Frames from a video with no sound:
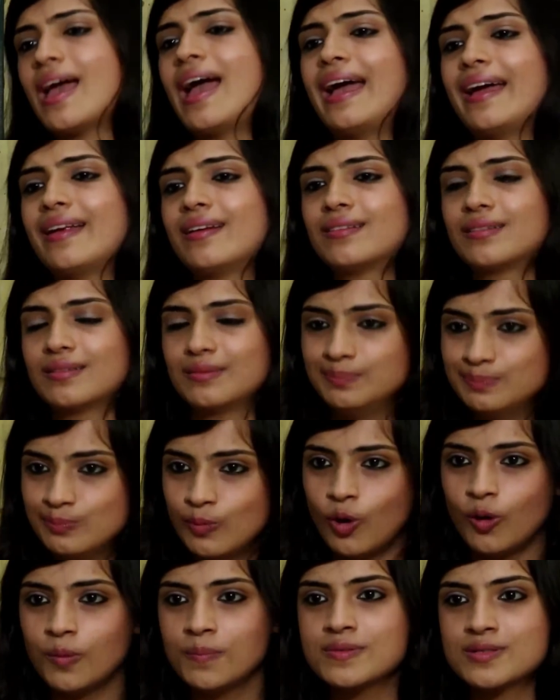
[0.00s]
and
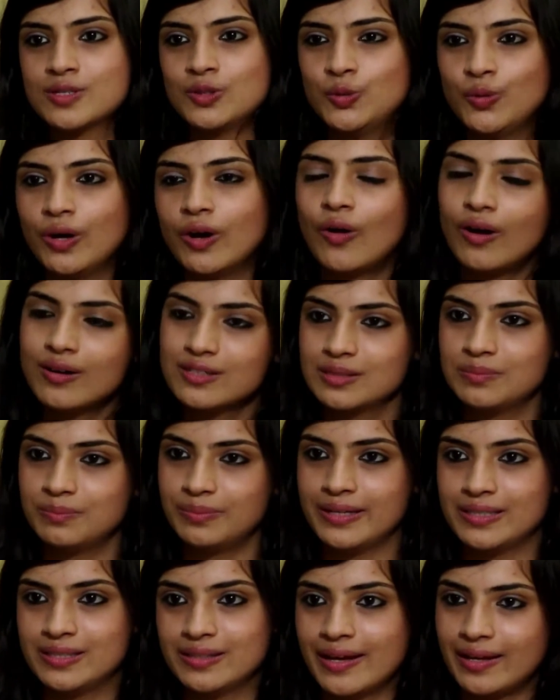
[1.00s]
moms who are
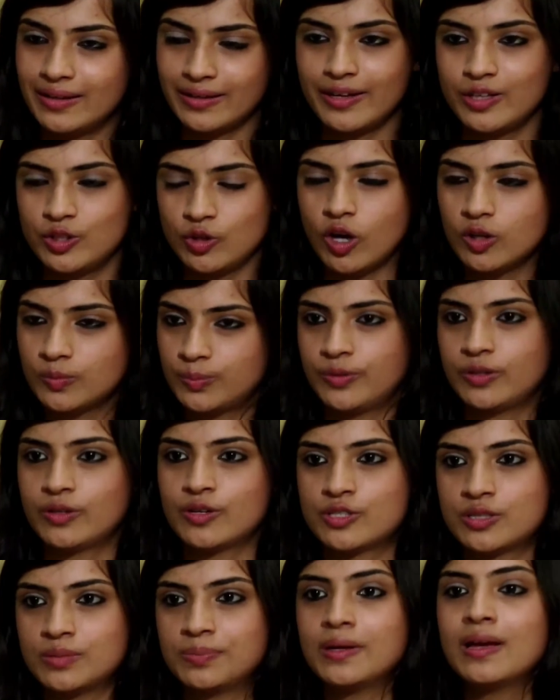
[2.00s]
contemplating getting into
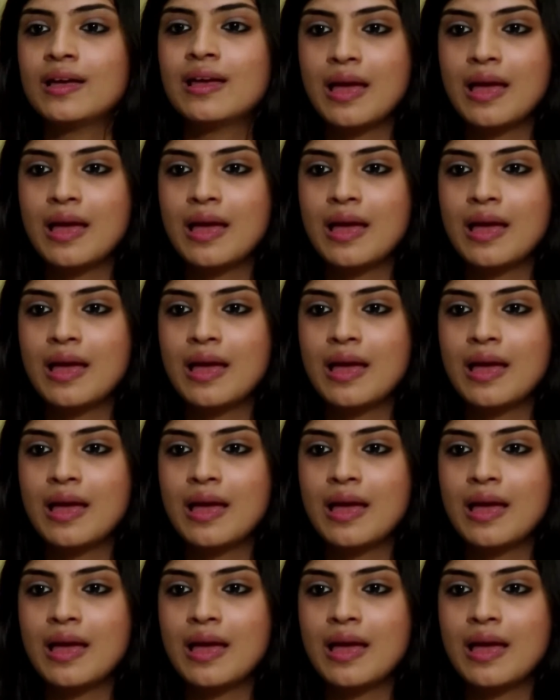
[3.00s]
entrepreneurship